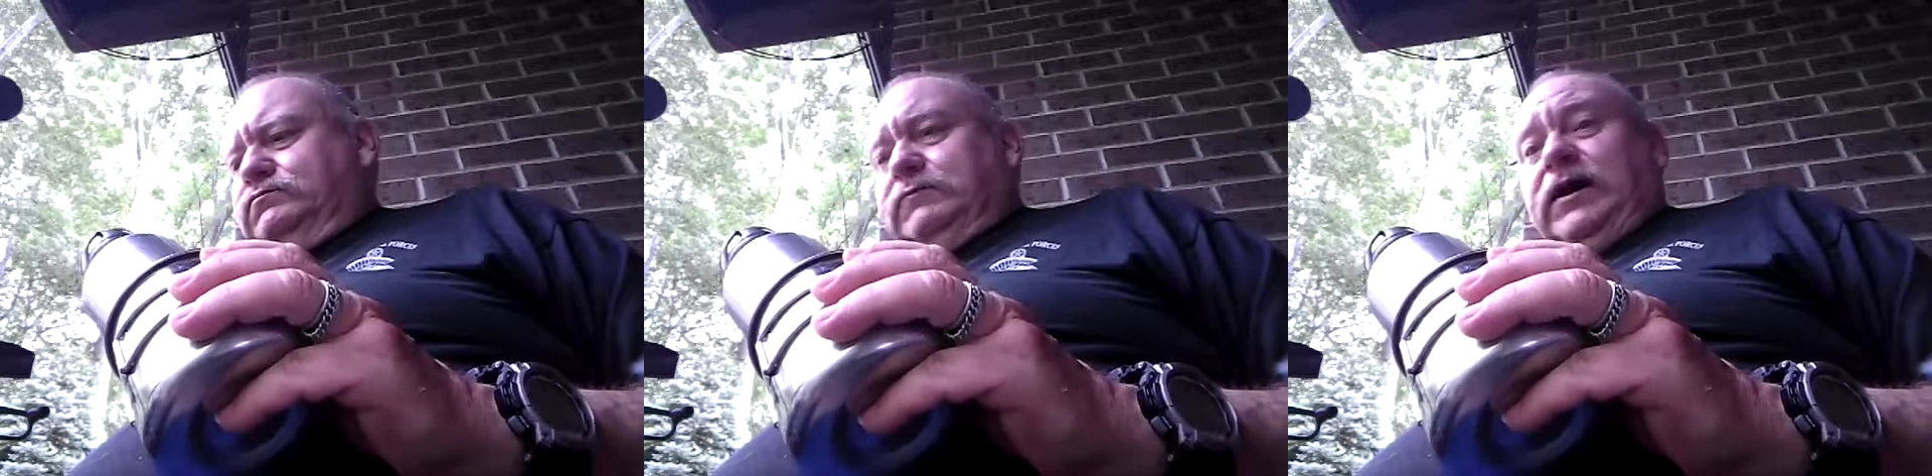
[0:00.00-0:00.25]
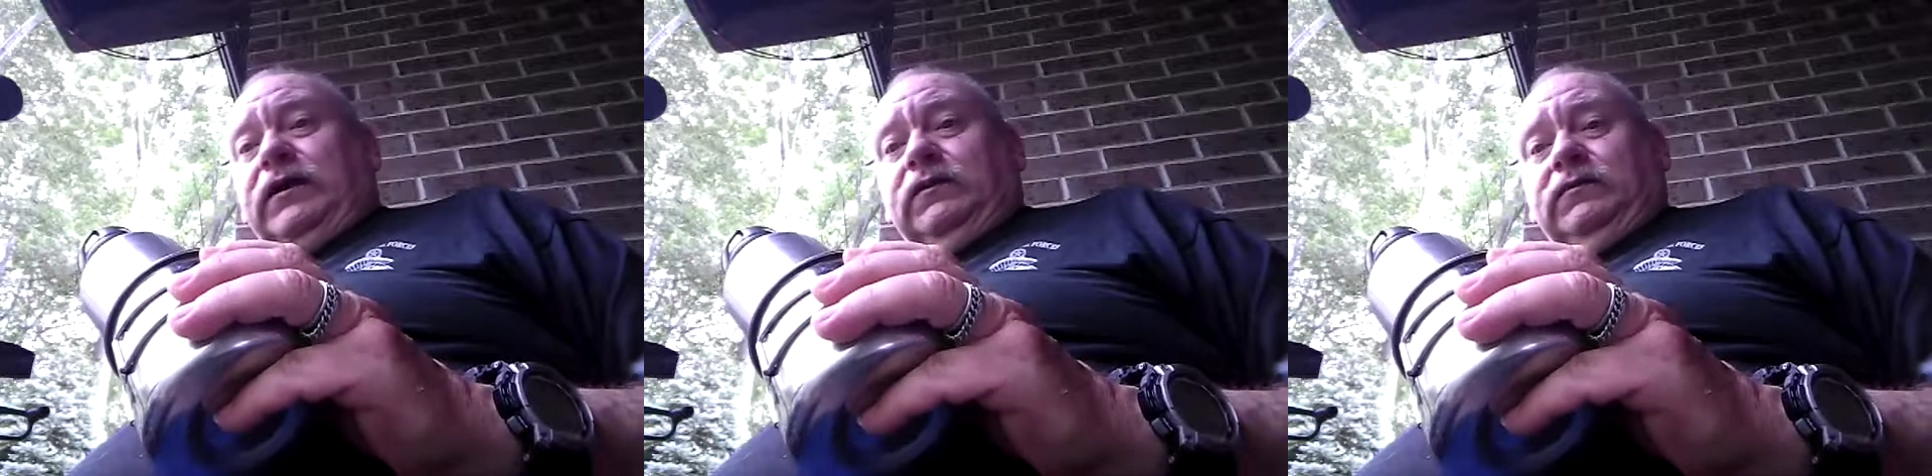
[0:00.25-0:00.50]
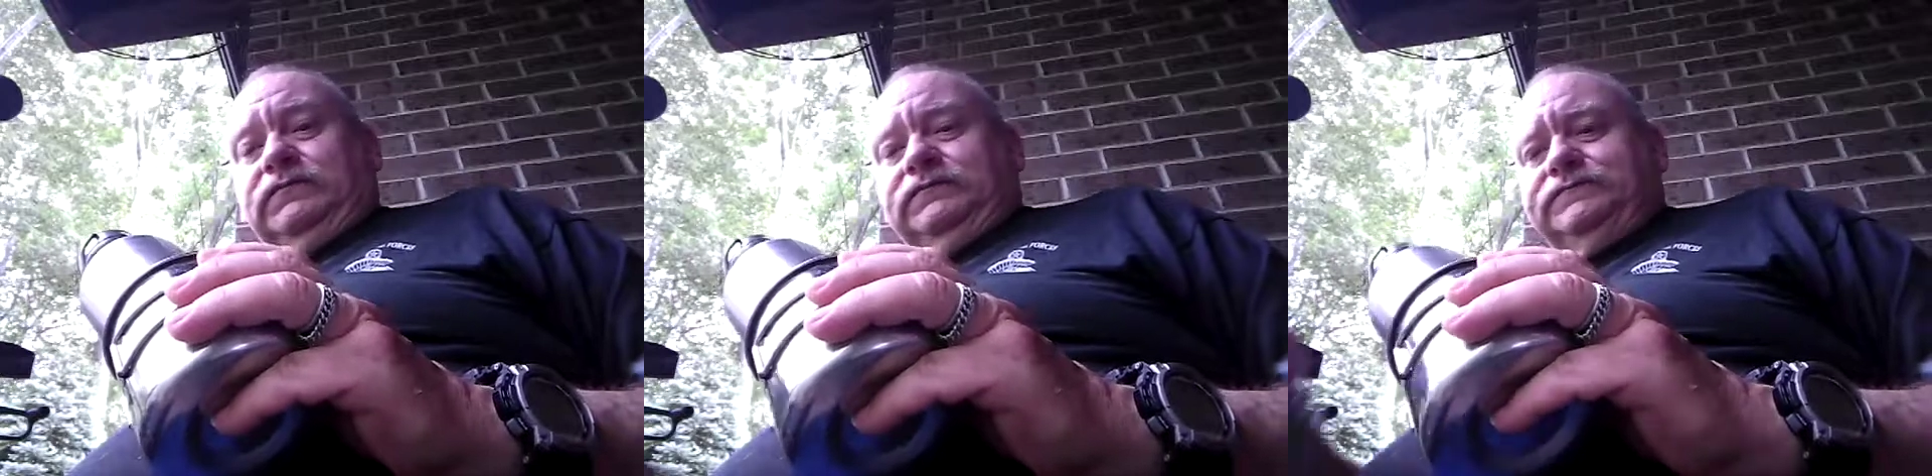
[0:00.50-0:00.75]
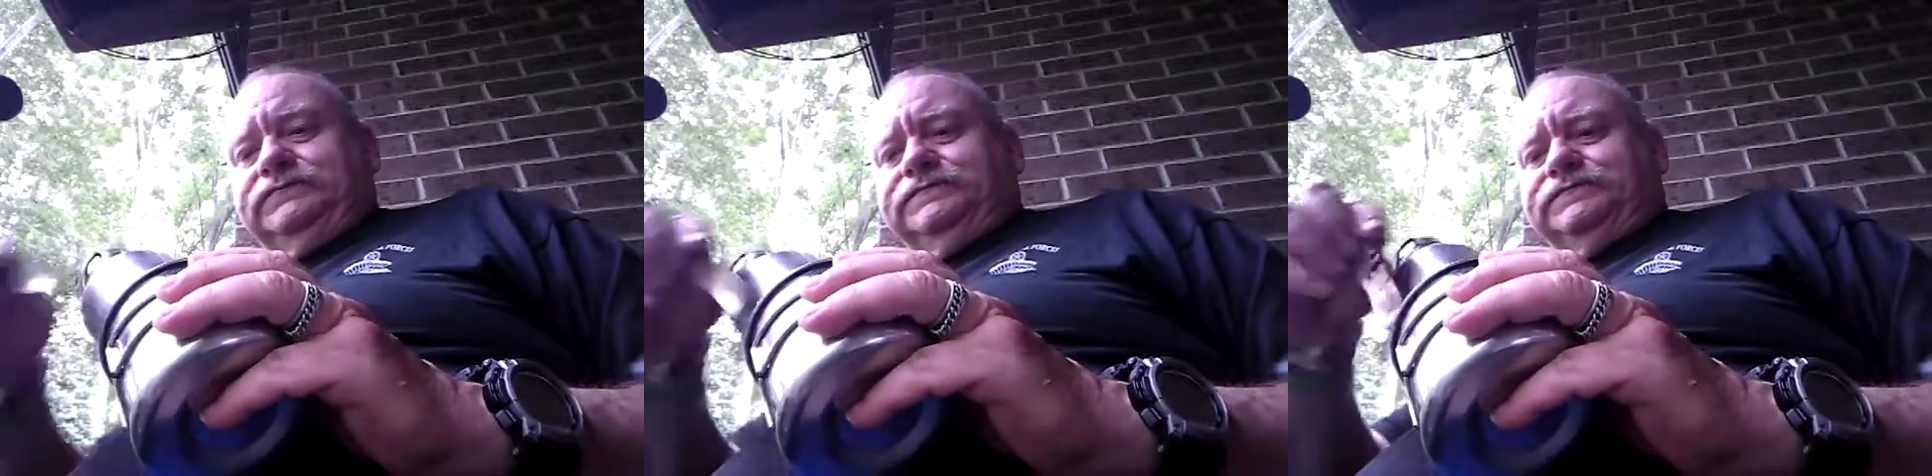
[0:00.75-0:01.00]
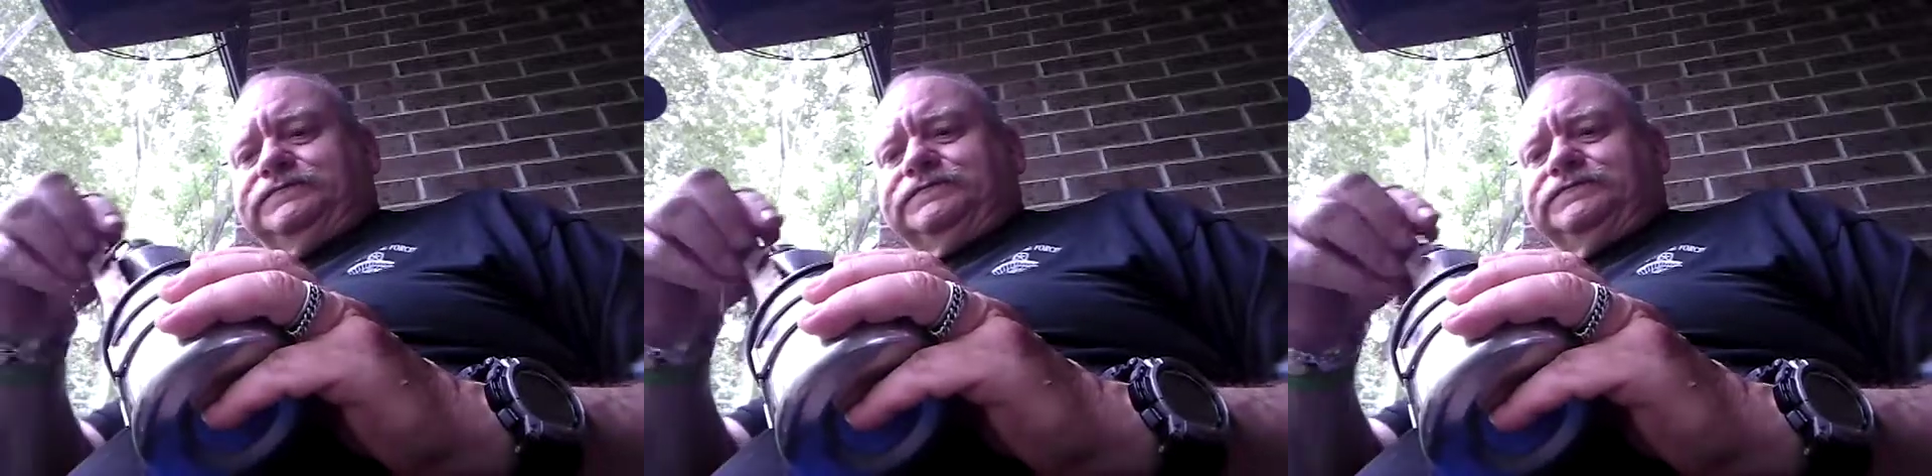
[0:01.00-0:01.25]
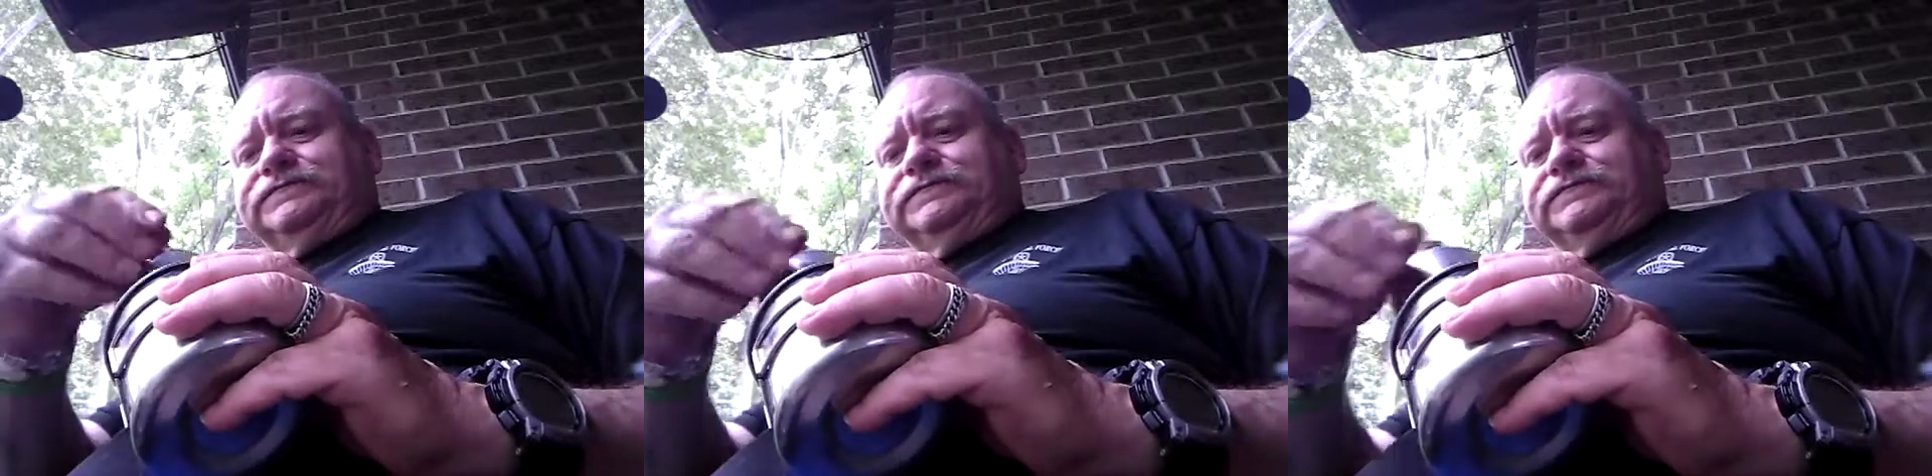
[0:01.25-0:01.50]
bottle.
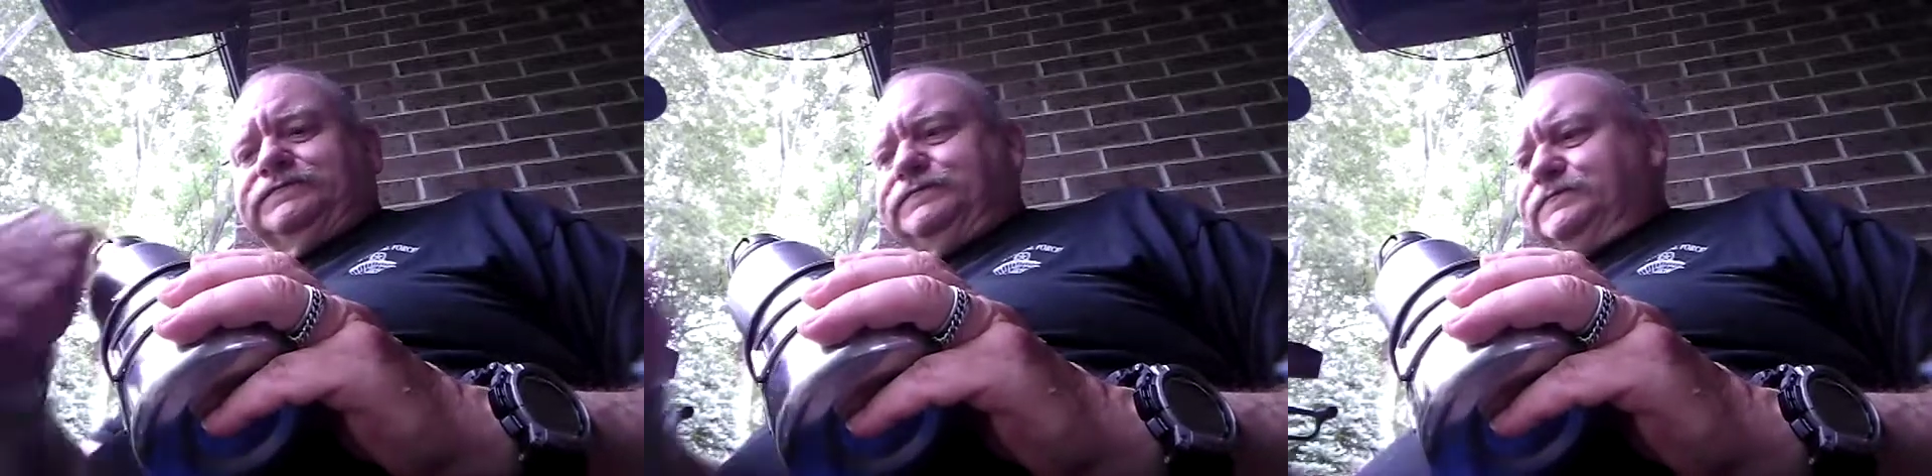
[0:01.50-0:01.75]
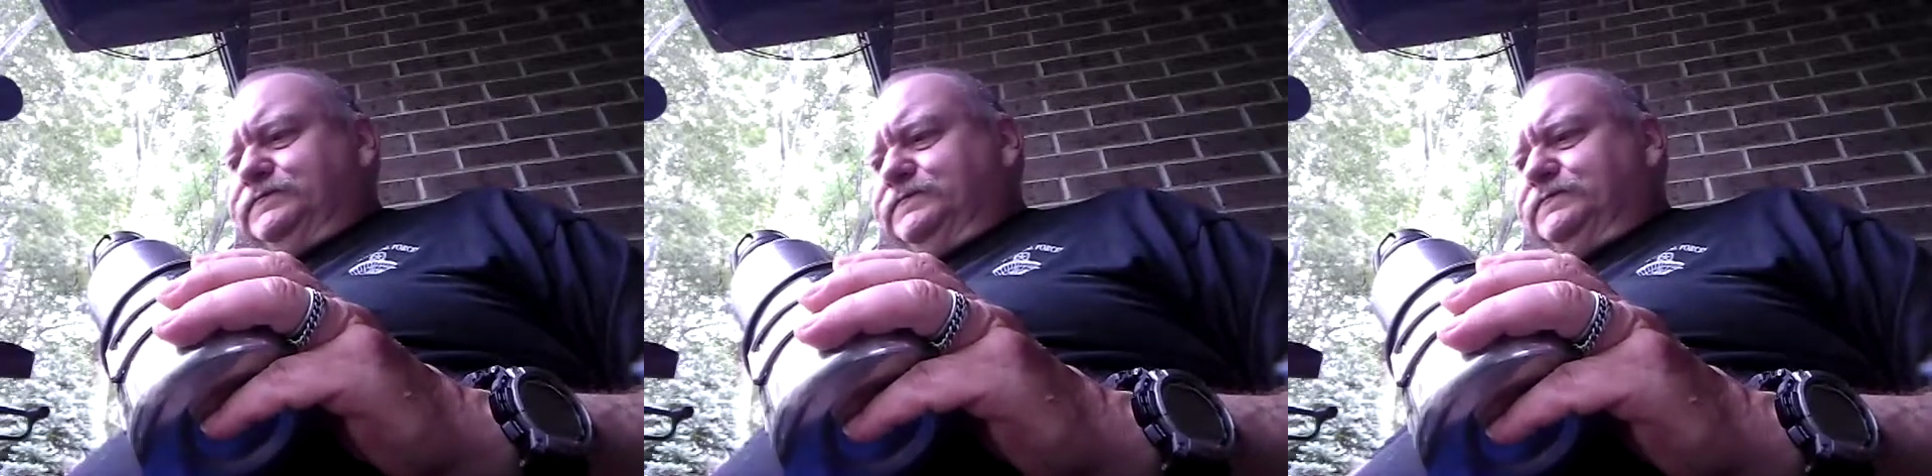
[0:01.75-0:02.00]
That's